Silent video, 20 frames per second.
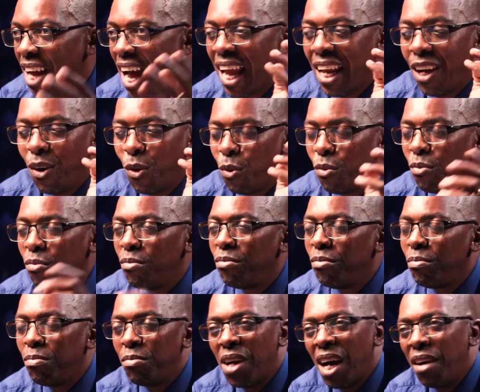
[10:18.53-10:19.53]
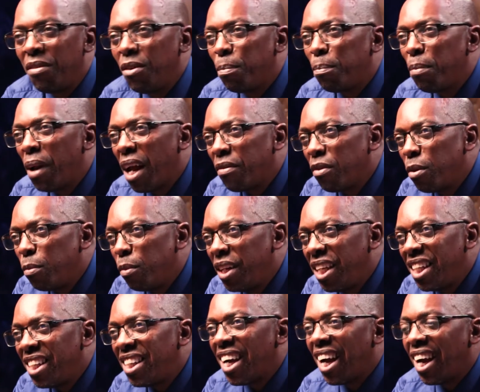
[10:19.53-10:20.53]
I know. Have your platform
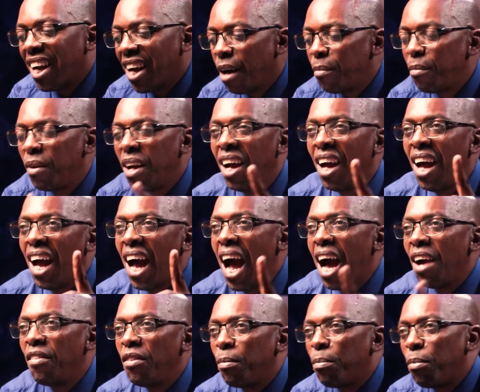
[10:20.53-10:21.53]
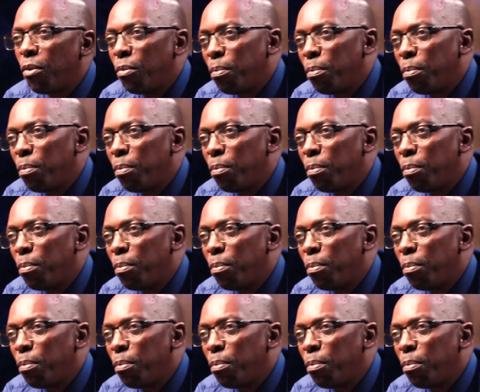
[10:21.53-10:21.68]
on Instagram, have your